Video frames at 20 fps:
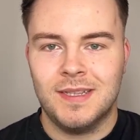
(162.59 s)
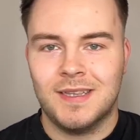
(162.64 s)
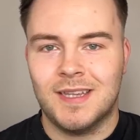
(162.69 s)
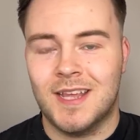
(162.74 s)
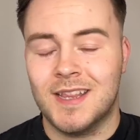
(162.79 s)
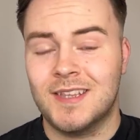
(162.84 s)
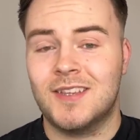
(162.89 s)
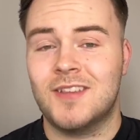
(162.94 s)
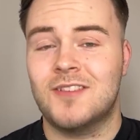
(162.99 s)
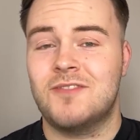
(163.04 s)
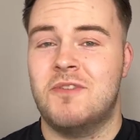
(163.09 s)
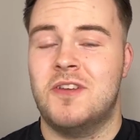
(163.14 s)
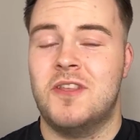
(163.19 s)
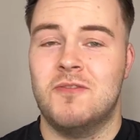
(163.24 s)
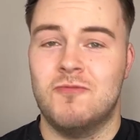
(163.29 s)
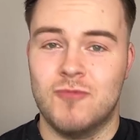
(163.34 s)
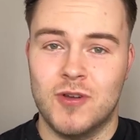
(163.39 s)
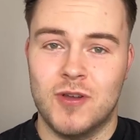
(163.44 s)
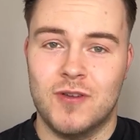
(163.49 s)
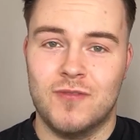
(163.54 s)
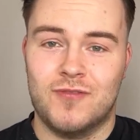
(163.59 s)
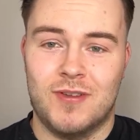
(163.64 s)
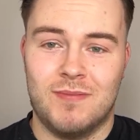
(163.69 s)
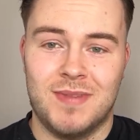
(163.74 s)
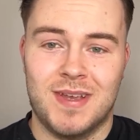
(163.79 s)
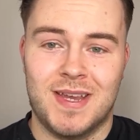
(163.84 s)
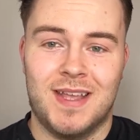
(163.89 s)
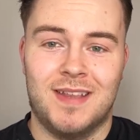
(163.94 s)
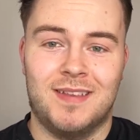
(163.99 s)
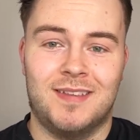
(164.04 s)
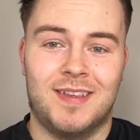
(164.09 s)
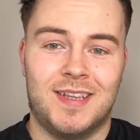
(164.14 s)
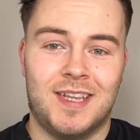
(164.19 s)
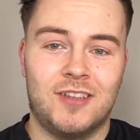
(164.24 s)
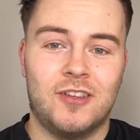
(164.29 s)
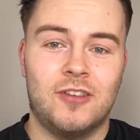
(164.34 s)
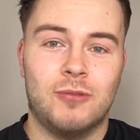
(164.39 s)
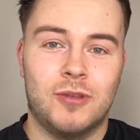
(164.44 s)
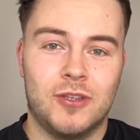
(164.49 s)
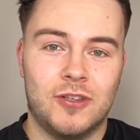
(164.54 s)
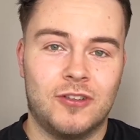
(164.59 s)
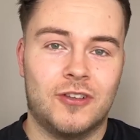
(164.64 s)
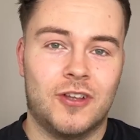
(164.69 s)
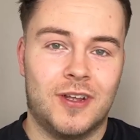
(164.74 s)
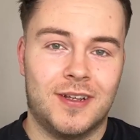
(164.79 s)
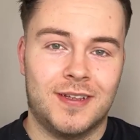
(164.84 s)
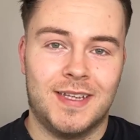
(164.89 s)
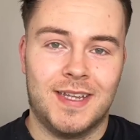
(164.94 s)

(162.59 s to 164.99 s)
Now this is where the real fun begins, and this is where you start